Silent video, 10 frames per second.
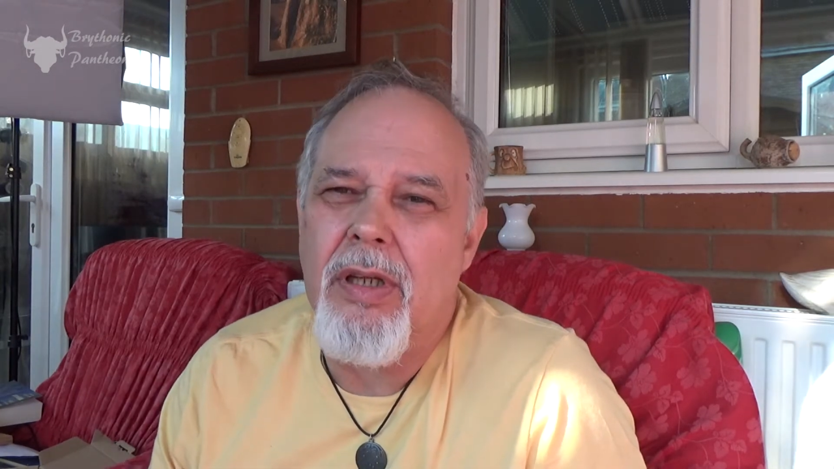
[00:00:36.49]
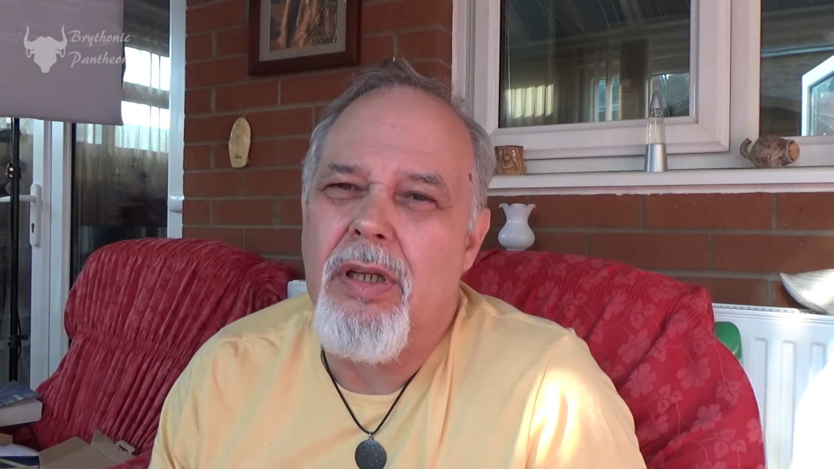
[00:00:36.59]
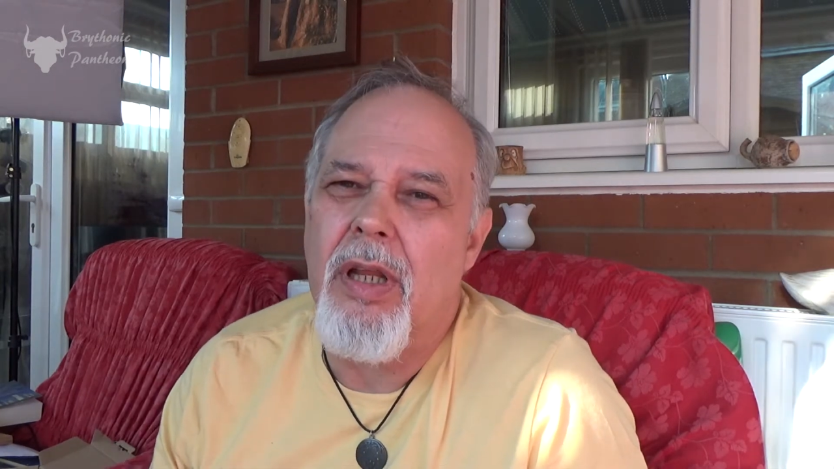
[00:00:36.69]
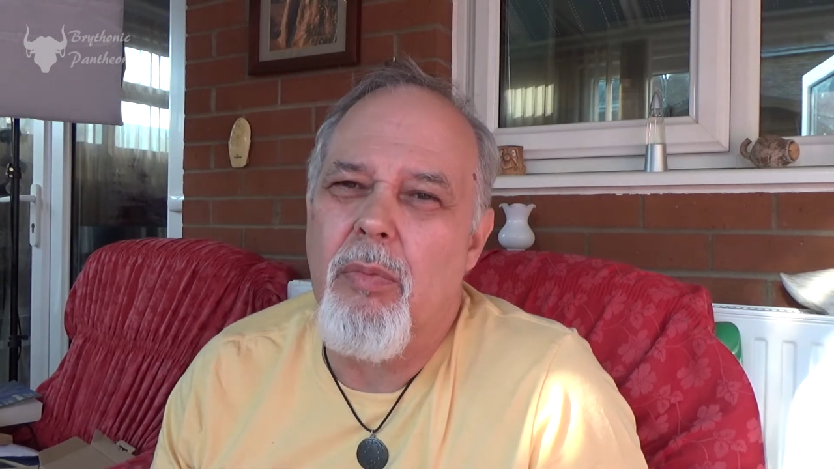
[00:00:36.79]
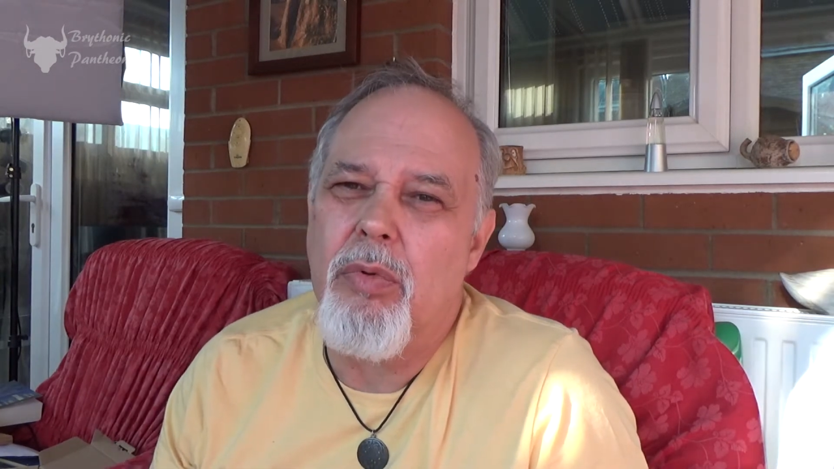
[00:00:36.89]

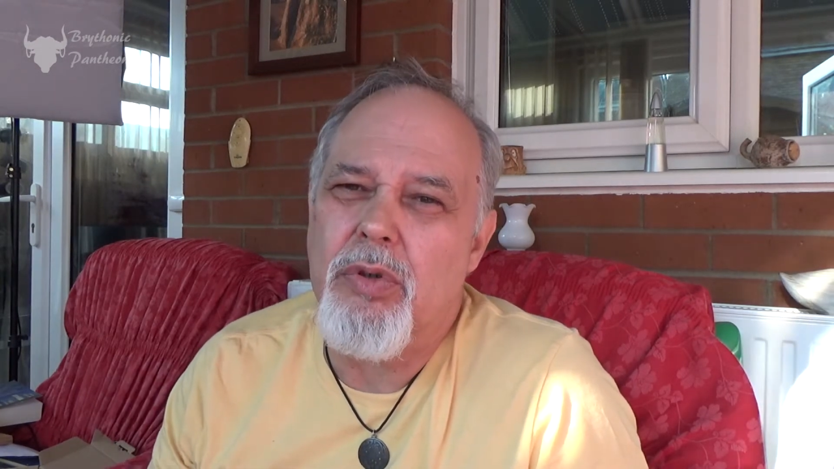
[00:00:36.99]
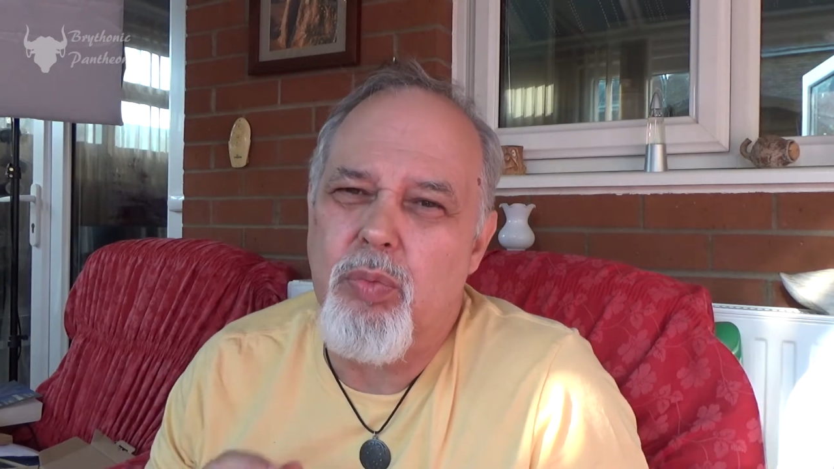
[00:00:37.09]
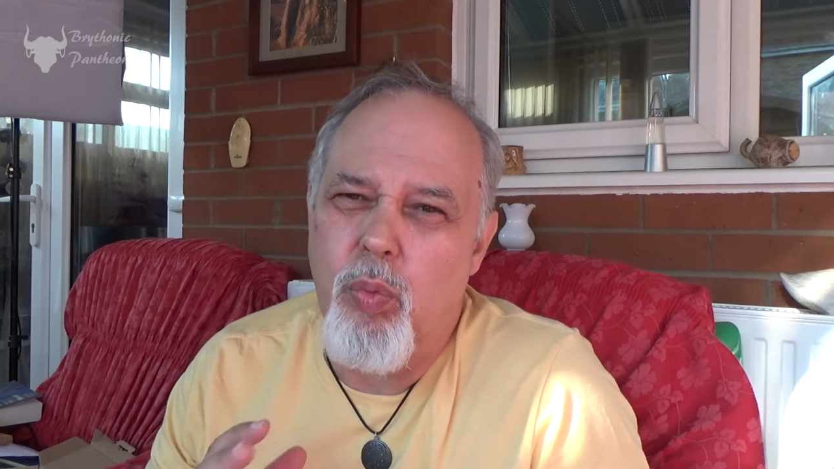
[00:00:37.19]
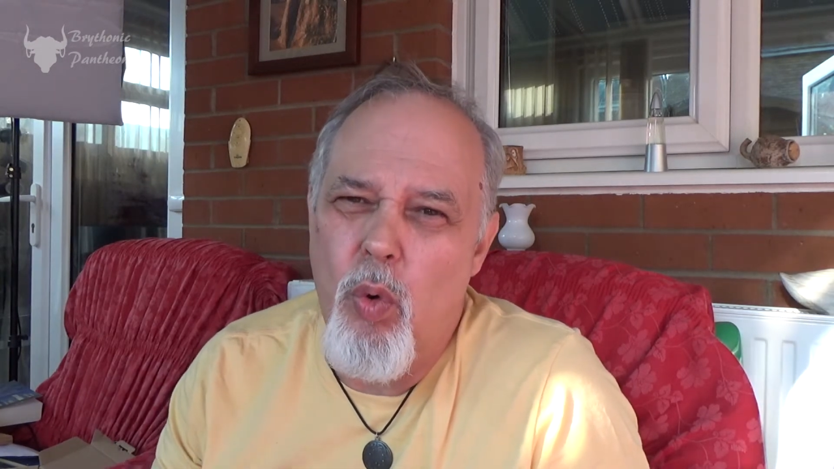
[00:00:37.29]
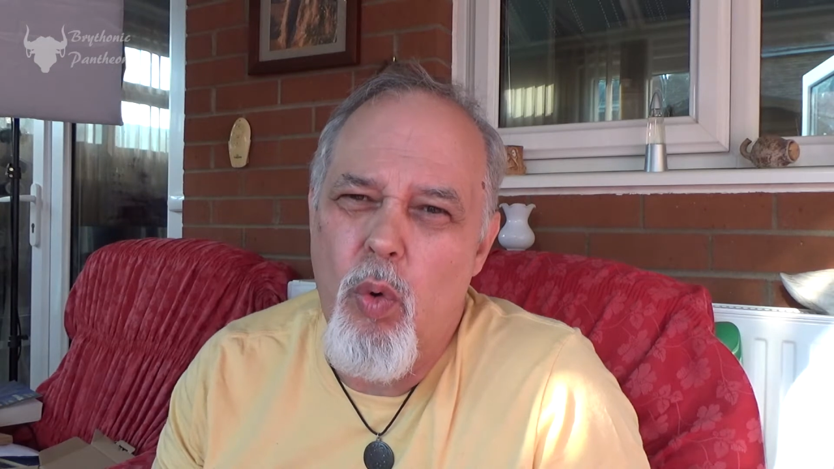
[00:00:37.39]
that was
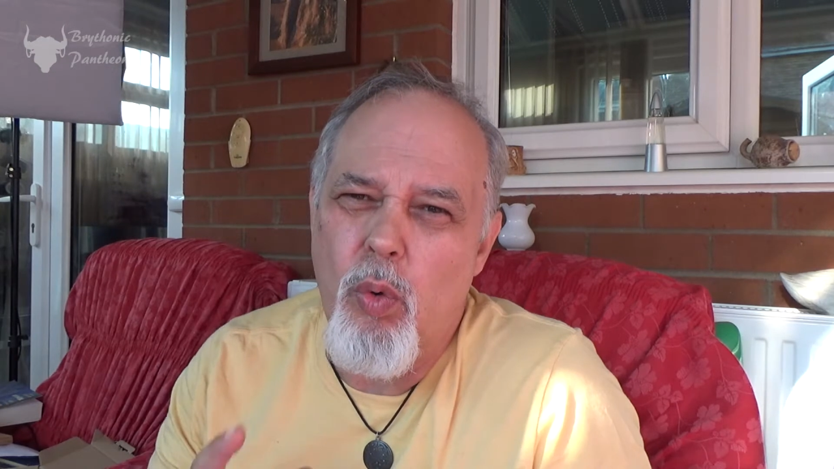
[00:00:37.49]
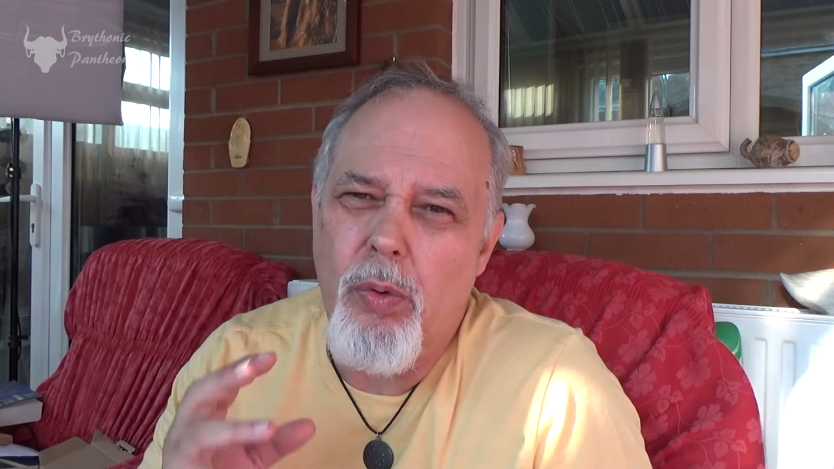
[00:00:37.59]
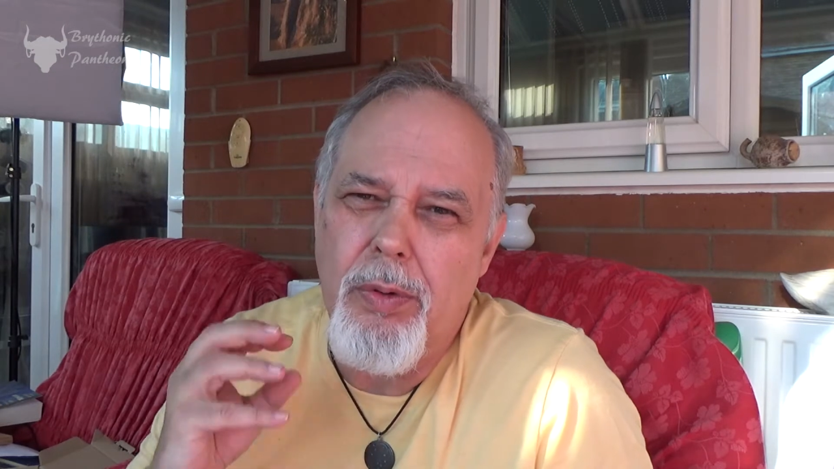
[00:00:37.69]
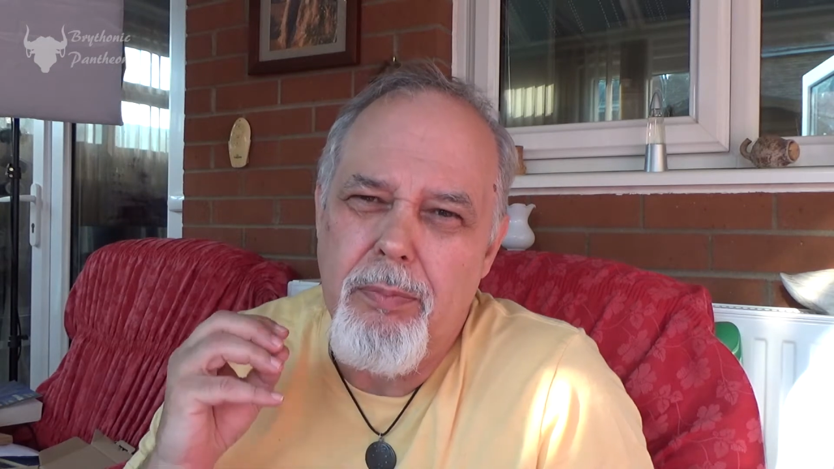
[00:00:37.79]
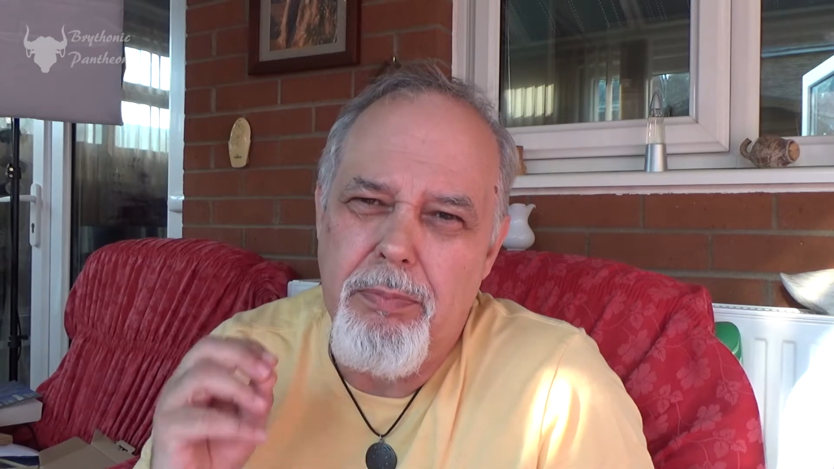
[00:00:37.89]
worn